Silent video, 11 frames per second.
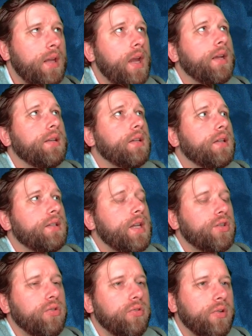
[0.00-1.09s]
And uh,
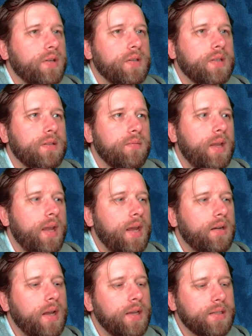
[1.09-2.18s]
textual criticism
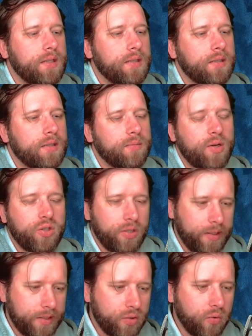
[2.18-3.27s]
analyzes, especially
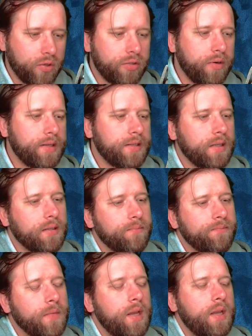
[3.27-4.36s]
like source criticism.